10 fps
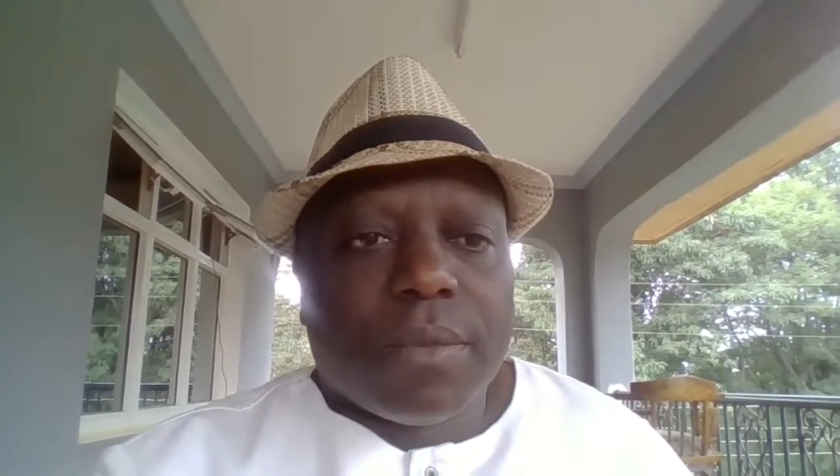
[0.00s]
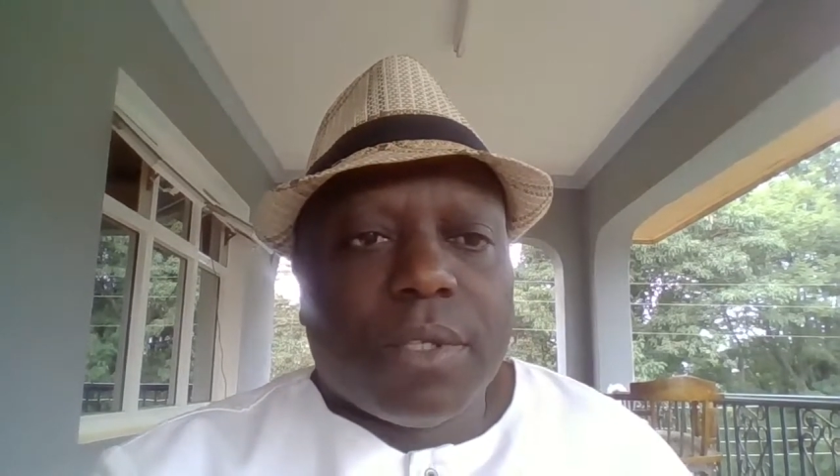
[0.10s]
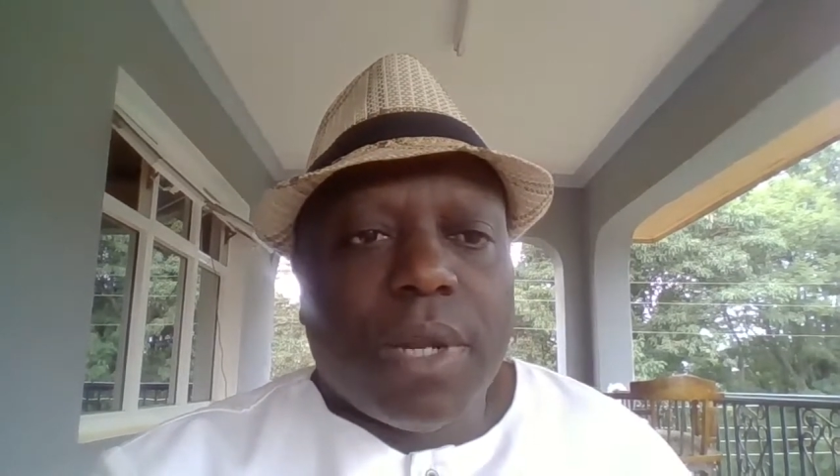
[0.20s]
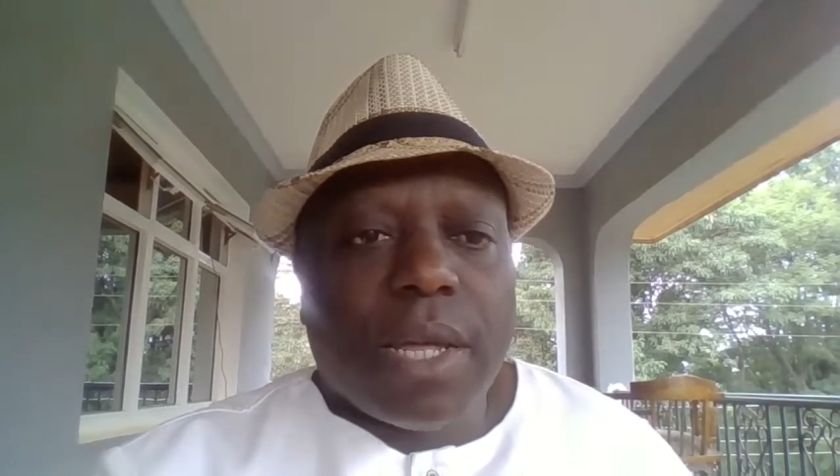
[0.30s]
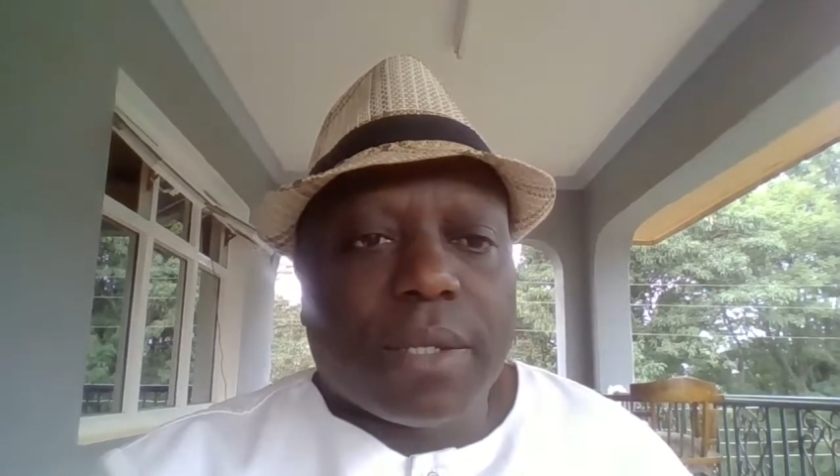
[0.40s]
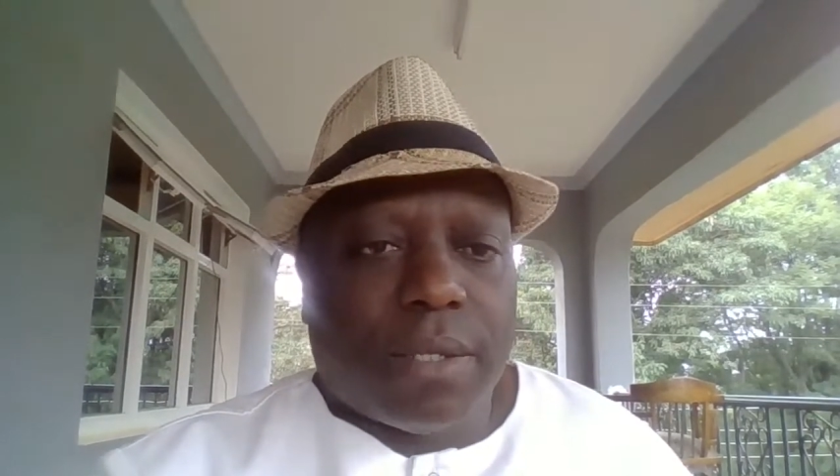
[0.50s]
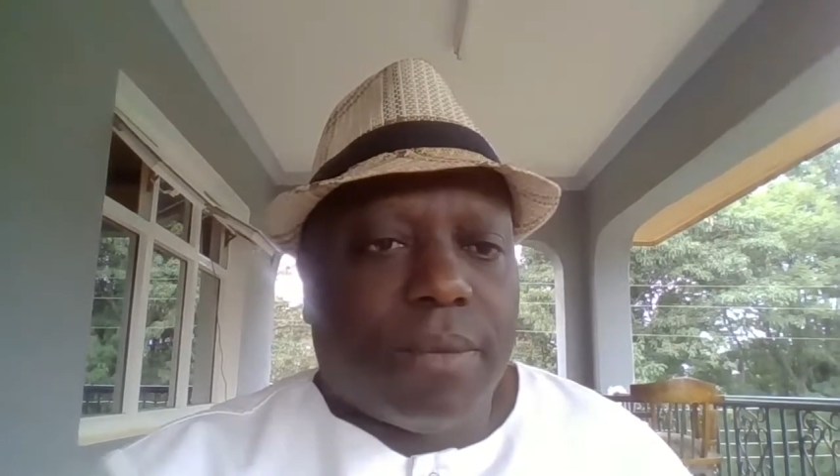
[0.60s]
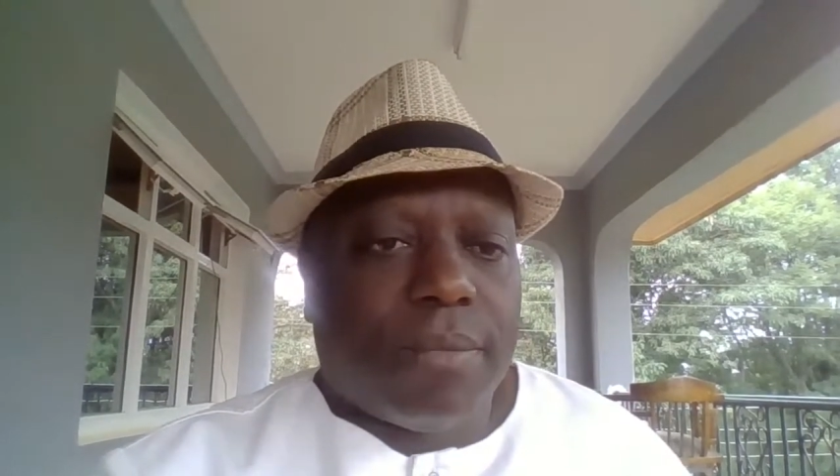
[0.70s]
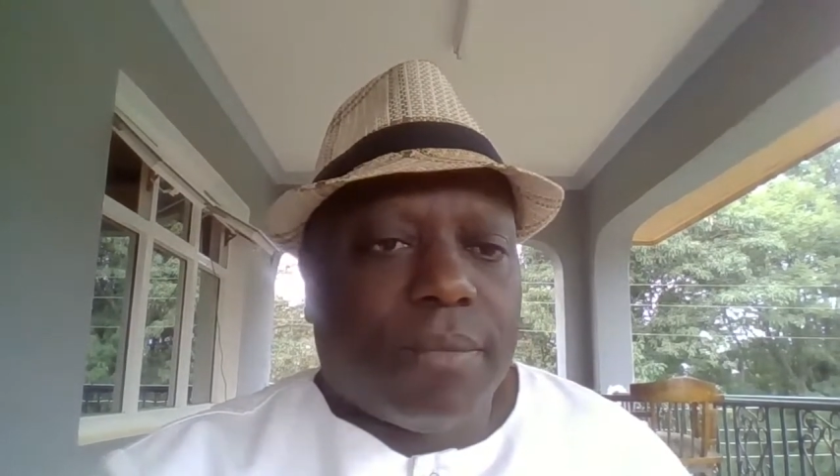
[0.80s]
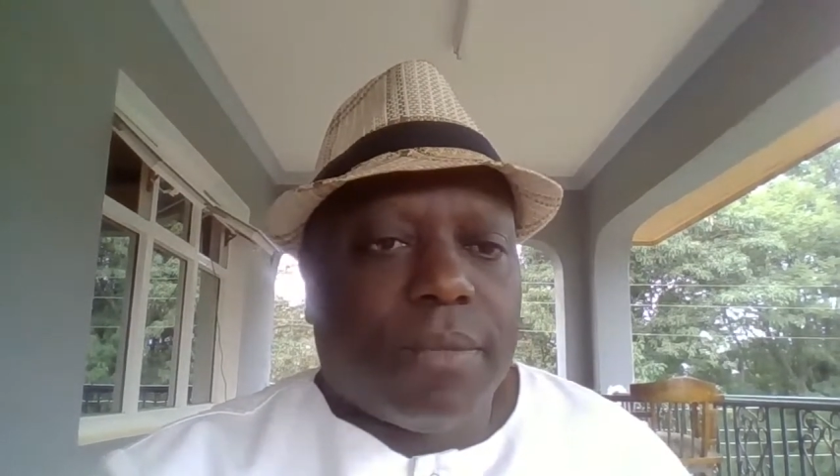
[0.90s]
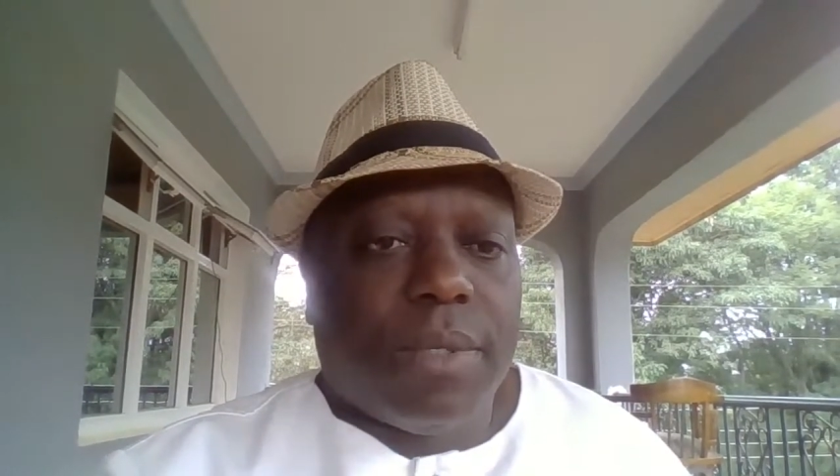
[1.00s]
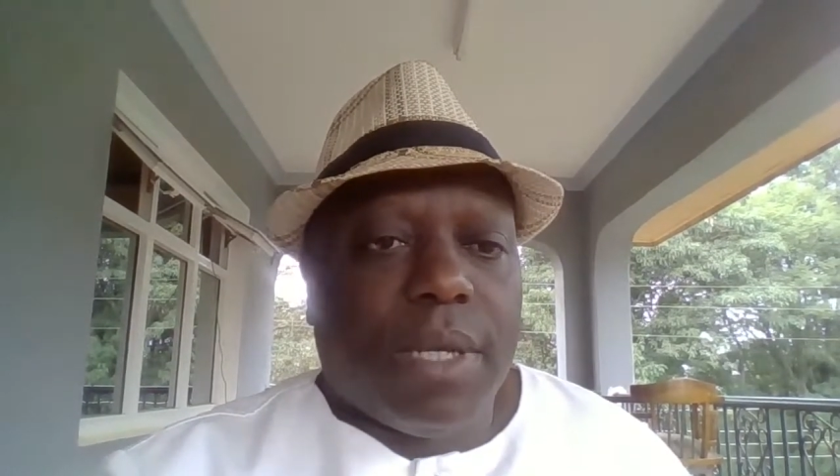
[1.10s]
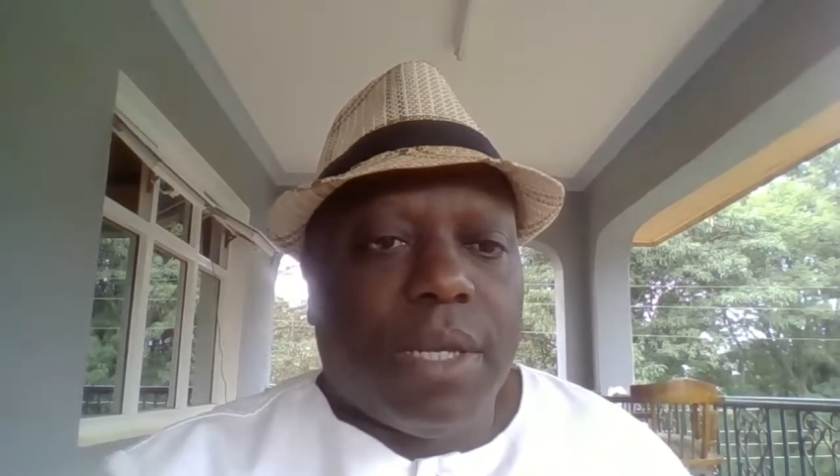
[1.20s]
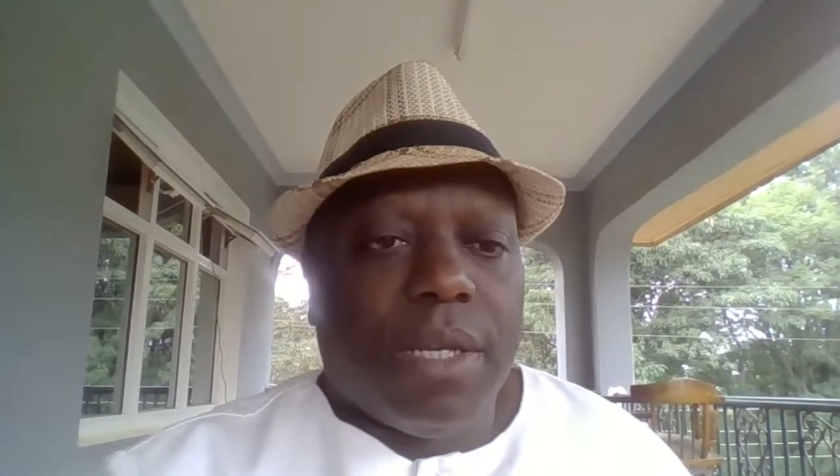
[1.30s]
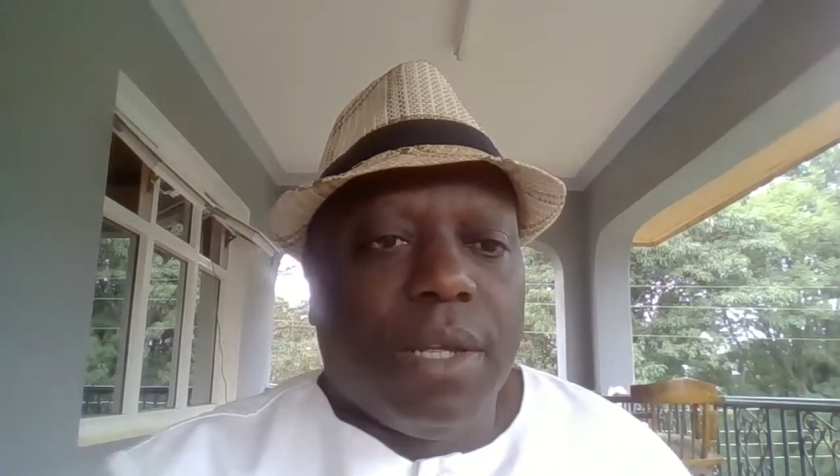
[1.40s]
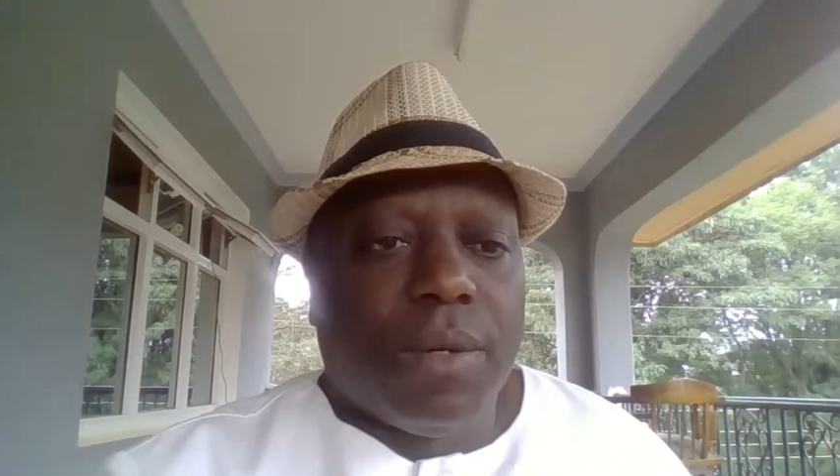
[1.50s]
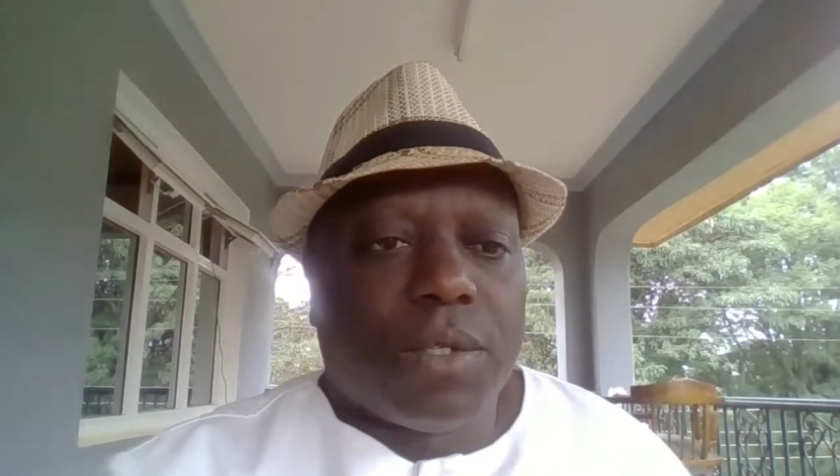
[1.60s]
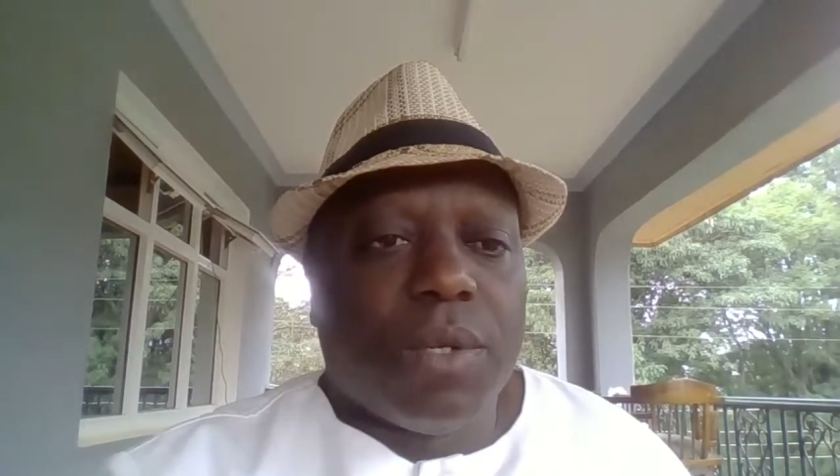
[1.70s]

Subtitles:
Today's news.